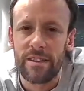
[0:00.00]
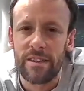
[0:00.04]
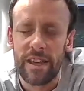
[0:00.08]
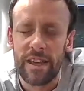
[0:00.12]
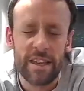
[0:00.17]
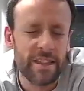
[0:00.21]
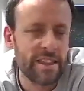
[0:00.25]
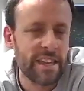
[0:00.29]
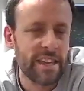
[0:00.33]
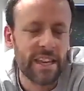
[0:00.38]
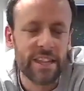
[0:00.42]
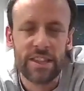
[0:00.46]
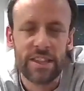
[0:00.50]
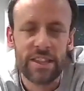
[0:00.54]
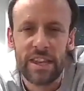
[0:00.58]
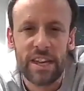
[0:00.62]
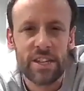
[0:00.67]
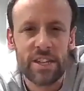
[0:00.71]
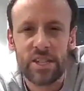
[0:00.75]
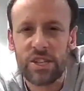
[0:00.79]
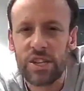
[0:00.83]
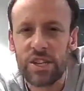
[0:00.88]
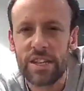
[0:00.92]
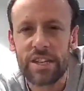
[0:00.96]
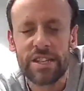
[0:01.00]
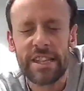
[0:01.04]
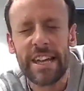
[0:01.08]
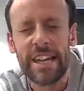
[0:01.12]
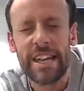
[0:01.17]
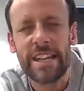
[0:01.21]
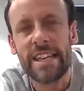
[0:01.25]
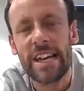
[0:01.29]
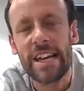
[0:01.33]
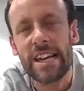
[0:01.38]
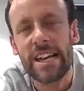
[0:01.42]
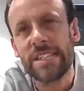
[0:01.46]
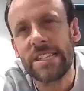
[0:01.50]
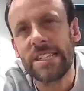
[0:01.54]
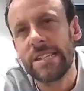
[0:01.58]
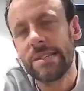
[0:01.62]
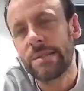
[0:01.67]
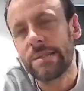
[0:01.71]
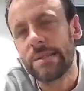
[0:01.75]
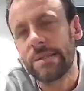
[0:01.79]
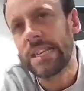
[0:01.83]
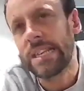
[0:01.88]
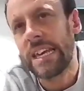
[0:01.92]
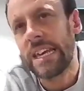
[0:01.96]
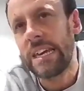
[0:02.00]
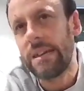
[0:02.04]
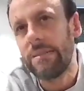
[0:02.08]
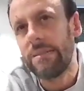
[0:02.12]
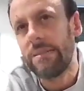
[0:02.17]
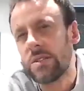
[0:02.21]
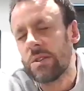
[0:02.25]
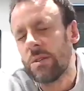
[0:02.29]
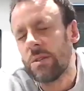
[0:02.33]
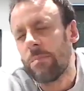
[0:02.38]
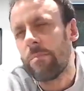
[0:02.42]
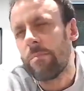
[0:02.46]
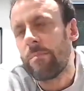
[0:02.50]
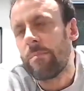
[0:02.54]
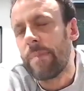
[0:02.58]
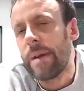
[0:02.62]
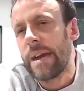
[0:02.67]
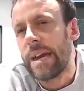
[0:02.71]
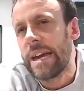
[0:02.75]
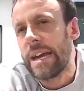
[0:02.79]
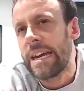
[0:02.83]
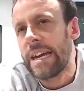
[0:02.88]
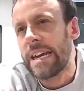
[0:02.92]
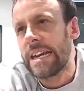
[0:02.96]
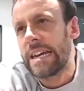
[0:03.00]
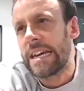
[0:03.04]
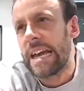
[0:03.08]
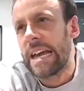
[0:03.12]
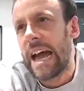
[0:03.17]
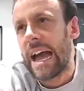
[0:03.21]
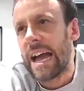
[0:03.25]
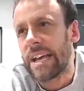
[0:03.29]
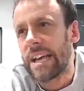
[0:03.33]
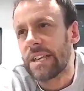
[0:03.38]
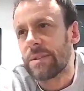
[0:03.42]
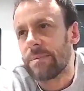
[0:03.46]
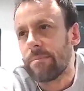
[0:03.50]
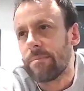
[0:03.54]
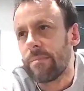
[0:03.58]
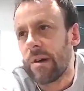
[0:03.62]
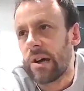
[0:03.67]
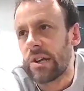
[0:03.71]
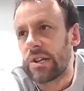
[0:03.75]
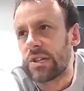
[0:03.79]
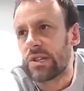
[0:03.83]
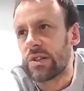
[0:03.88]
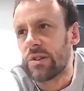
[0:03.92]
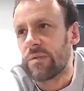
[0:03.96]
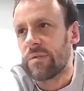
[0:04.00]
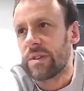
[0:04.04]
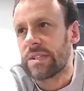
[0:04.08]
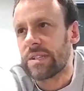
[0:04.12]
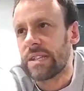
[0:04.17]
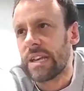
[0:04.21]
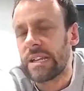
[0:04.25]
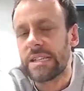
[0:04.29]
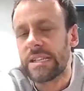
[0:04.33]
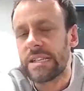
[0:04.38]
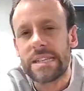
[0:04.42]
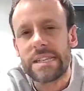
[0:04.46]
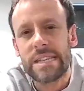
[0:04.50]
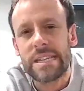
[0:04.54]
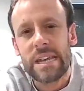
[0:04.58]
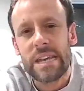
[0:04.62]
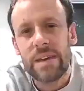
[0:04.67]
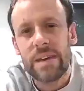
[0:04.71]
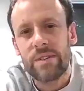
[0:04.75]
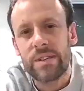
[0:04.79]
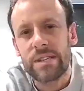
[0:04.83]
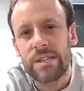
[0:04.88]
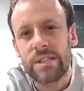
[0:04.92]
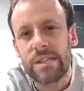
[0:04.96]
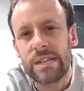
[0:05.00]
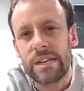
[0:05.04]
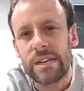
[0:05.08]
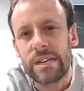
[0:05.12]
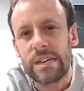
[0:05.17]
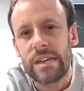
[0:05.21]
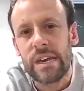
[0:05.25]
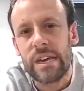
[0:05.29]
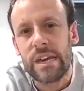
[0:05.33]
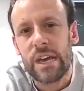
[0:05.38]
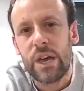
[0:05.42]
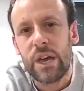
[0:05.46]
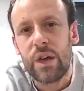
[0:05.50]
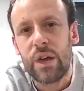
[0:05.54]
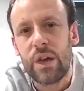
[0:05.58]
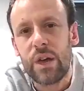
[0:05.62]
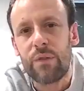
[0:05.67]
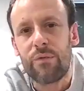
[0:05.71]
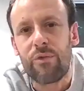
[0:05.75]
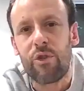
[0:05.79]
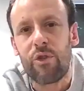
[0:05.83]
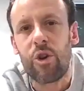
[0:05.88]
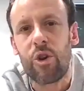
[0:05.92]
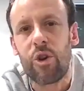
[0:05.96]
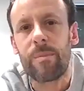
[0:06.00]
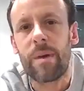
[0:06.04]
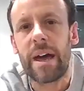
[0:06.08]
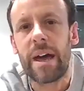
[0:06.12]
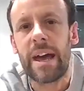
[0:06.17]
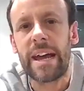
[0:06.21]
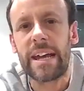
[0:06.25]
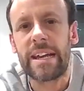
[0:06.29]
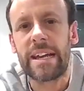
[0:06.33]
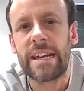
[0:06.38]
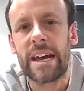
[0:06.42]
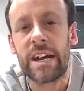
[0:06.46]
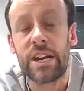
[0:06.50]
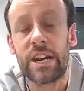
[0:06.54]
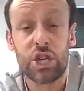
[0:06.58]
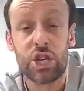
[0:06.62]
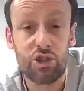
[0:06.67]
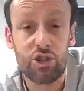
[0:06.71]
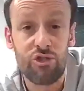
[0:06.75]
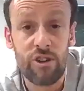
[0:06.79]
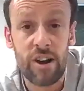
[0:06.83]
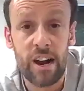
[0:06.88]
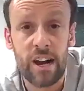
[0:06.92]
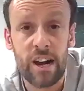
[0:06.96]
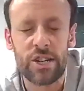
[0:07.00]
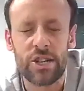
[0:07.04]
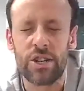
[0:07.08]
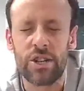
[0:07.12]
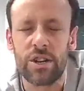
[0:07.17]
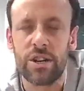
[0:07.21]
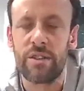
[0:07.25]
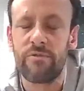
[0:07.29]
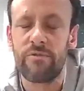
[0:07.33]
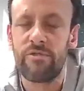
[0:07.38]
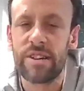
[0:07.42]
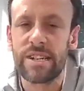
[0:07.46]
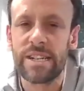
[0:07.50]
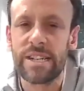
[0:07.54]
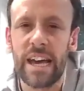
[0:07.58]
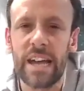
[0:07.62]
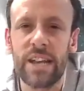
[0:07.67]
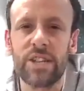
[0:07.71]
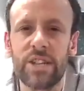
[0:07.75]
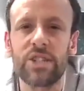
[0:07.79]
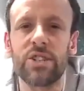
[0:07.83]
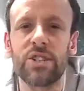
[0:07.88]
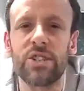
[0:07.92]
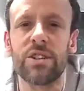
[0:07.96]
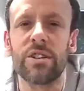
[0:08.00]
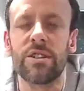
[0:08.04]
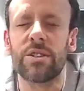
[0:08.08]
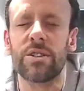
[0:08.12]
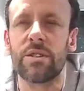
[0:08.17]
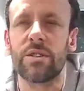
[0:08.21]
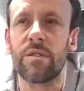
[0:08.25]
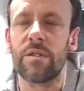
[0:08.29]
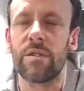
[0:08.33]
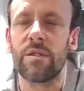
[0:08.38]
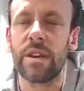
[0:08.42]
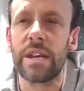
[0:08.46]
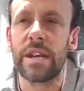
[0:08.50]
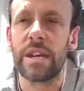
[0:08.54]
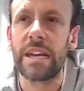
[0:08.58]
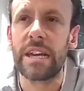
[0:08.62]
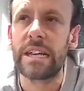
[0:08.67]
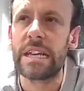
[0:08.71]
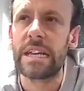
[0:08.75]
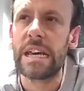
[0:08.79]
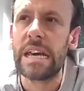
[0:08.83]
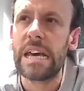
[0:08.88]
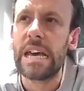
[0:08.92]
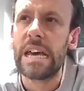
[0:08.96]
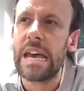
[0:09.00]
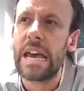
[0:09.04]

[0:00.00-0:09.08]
There doesn't seem to be as much of a sensitivity from an attraction and retention sort of need.